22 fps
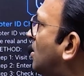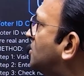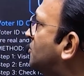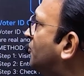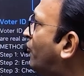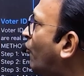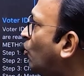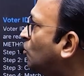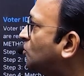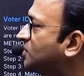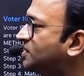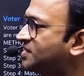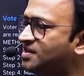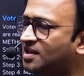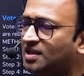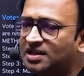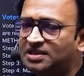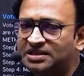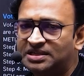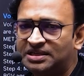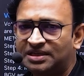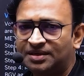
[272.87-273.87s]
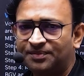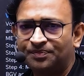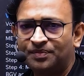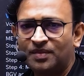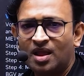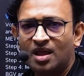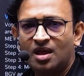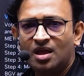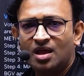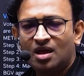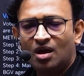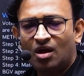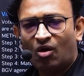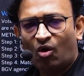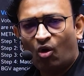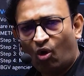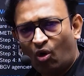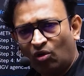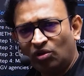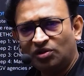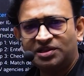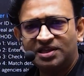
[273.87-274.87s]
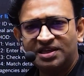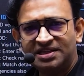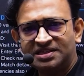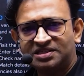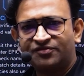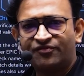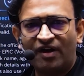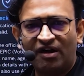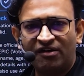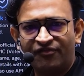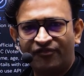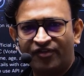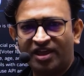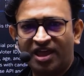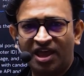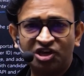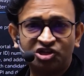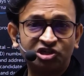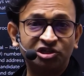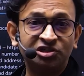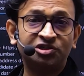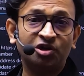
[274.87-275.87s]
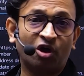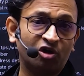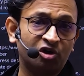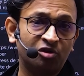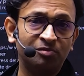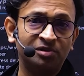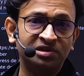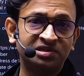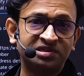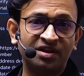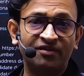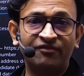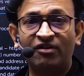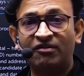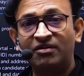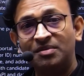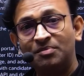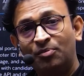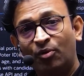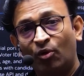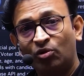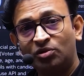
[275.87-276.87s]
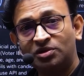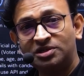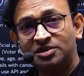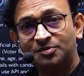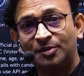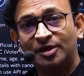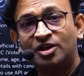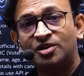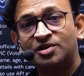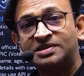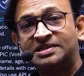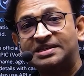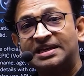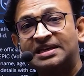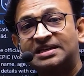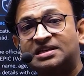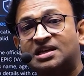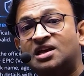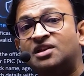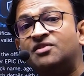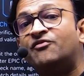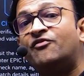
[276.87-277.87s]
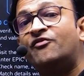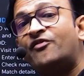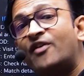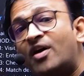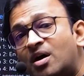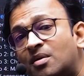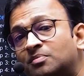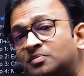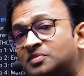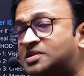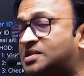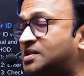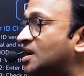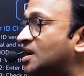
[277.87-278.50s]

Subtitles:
voter's ID, all these verification documents are very important because it confirms